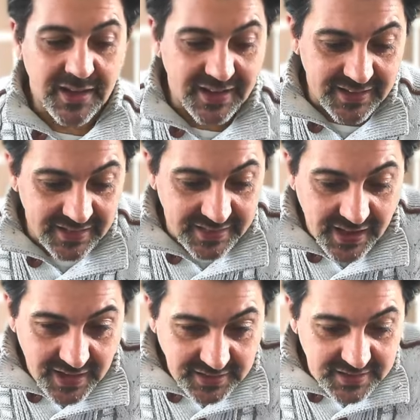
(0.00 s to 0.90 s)
and
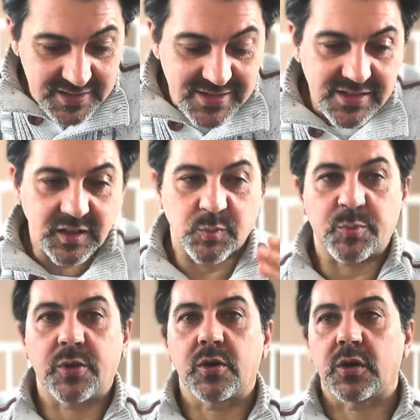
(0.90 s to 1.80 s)
that is still
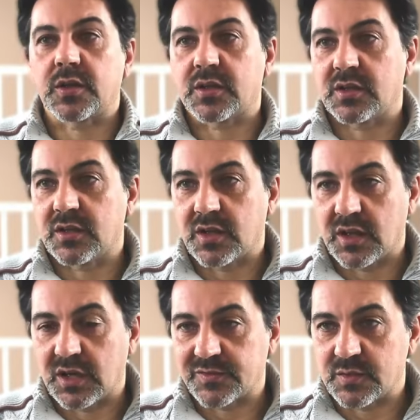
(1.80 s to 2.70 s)
part
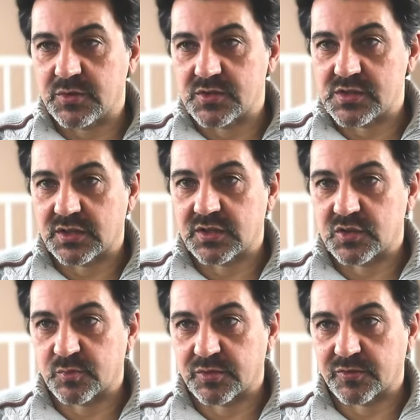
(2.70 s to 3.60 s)
of the music that you
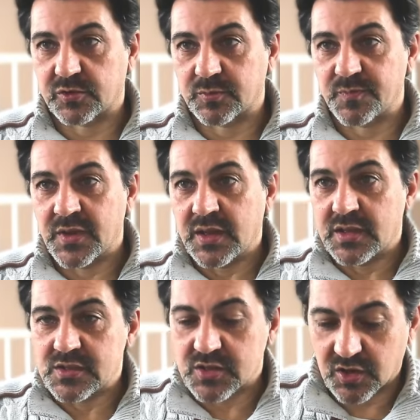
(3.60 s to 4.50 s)
perform.
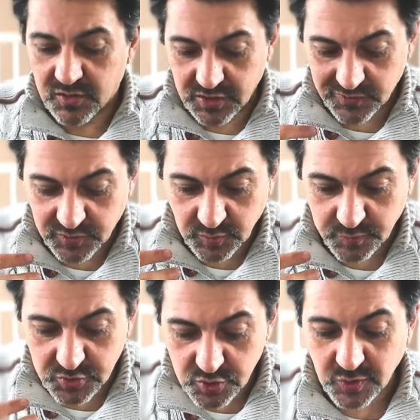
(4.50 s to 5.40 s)
So if you
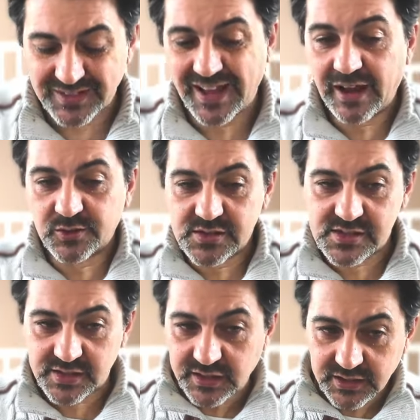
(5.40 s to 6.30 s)
do it
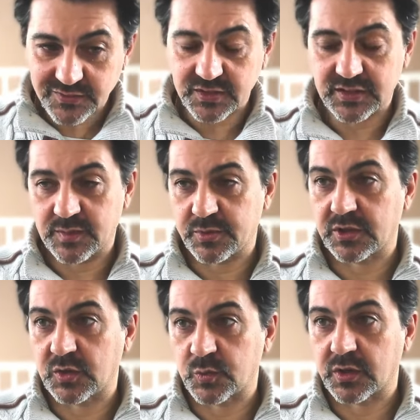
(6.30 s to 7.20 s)
outside of the tempo that
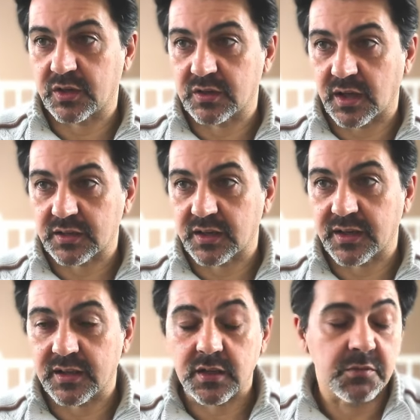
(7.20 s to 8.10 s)
you were conducting
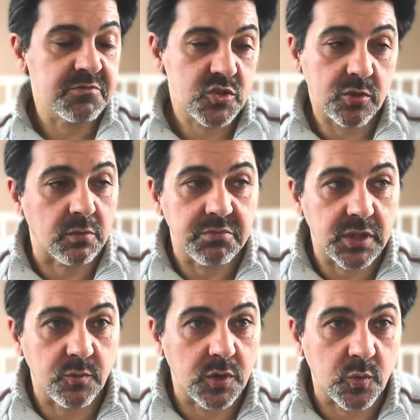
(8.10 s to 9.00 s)
at, sure,
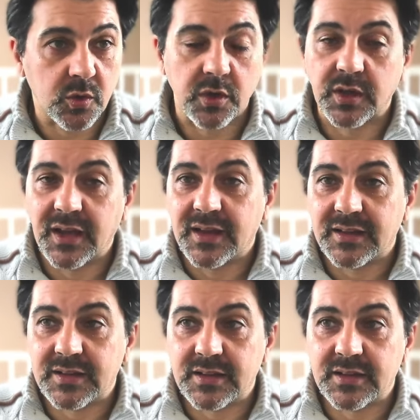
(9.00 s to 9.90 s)
it will work,
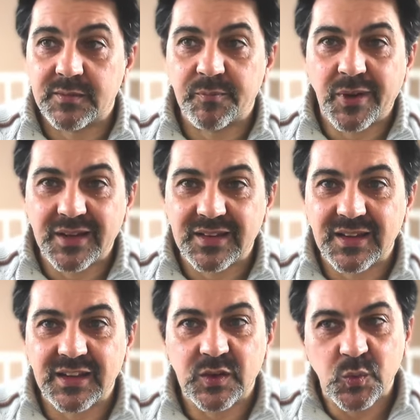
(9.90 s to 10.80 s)
but
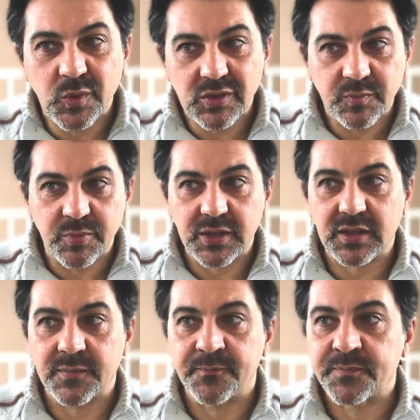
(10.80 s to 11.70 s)
it will
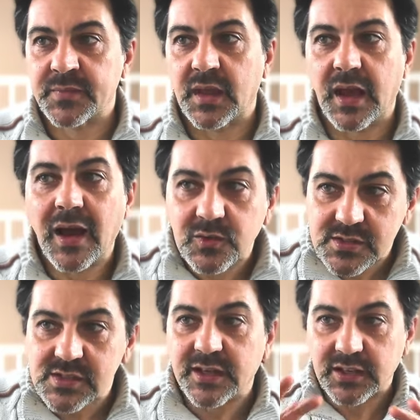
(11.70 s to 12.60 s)
be
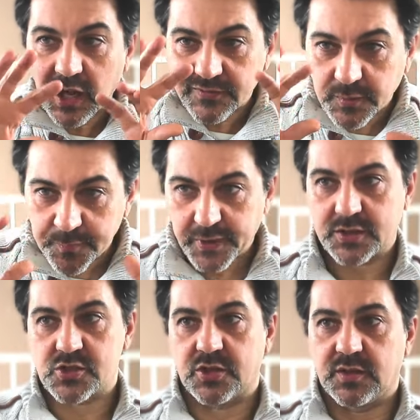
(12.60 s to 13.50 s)
outside of the
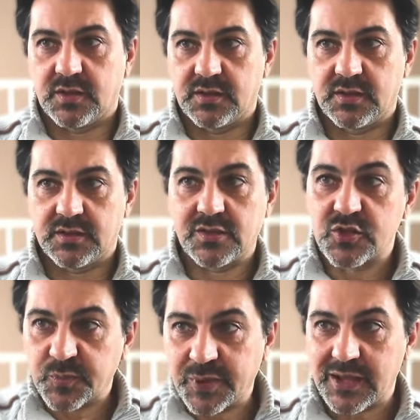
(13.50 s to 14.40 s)
picture that you
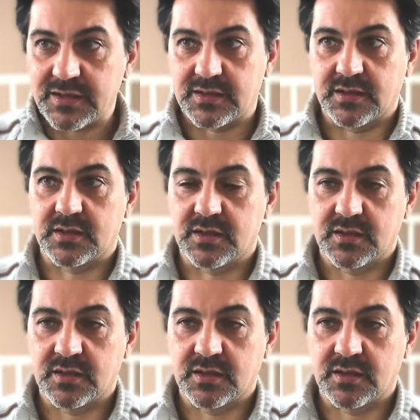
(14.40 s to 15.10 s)
painted